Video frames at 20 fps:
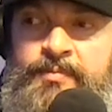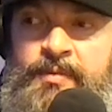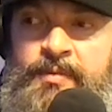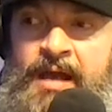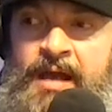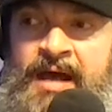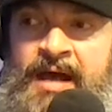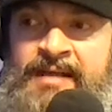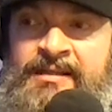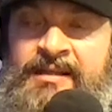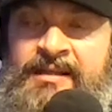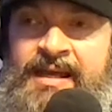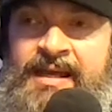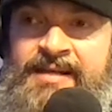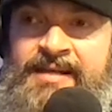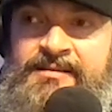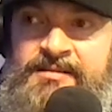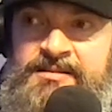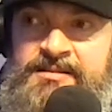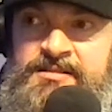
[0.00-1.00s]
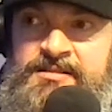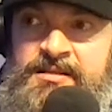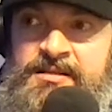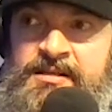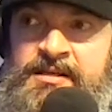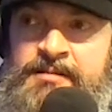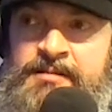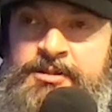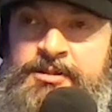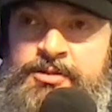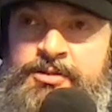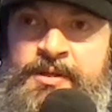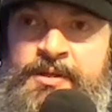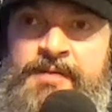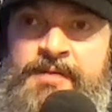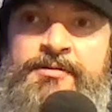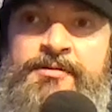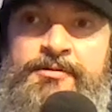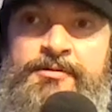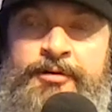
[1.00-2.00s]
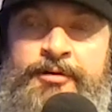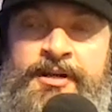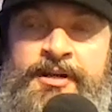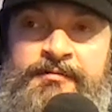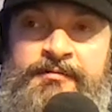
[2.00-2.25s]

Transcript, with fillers: I'd like to see between three